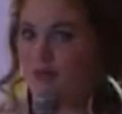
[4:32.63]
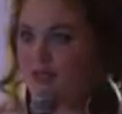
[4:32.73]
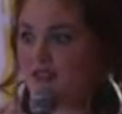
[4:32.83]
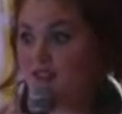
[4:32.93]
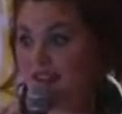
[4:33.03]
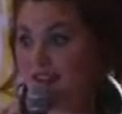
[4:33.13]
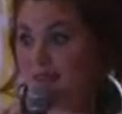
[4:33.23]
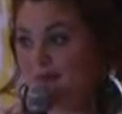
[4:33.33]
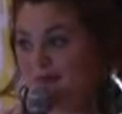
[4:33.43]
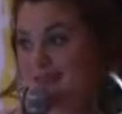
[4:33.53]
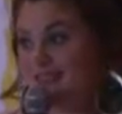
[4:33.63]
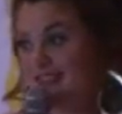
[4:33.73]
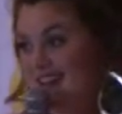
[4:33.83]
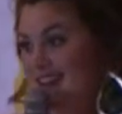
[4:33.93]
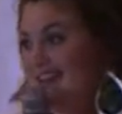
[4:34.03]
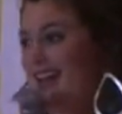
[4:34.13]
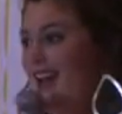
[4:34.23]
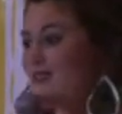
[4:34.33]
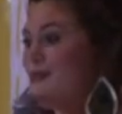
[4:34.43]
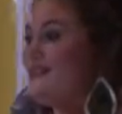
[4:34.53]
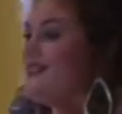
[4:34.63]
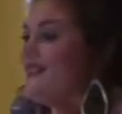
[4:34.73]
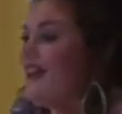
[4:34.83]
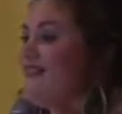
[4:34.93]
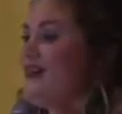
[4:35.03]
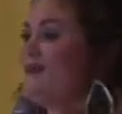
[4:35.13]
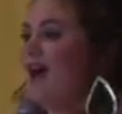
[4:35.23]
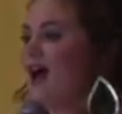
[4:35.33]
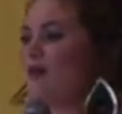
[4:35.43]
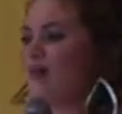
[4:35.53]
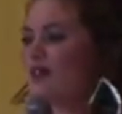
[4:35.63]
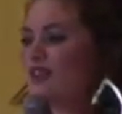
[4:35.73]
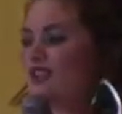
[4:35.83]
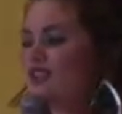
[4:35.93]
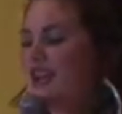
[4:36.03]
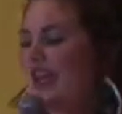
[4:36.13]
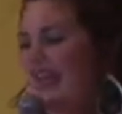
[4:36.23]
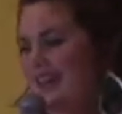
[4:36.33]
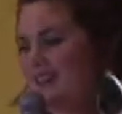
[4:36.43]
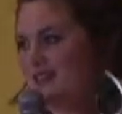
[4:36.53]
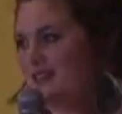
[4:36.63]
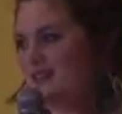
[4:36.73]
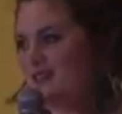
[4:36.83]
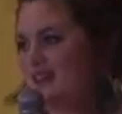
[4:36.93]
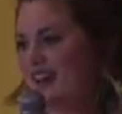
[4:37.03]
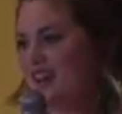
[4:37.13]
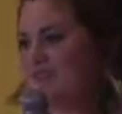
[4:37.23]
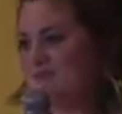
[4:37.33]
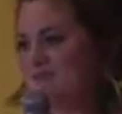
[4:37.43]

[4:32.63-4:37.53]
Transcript: was very abundant that night as we survived a power outage and a bus fire.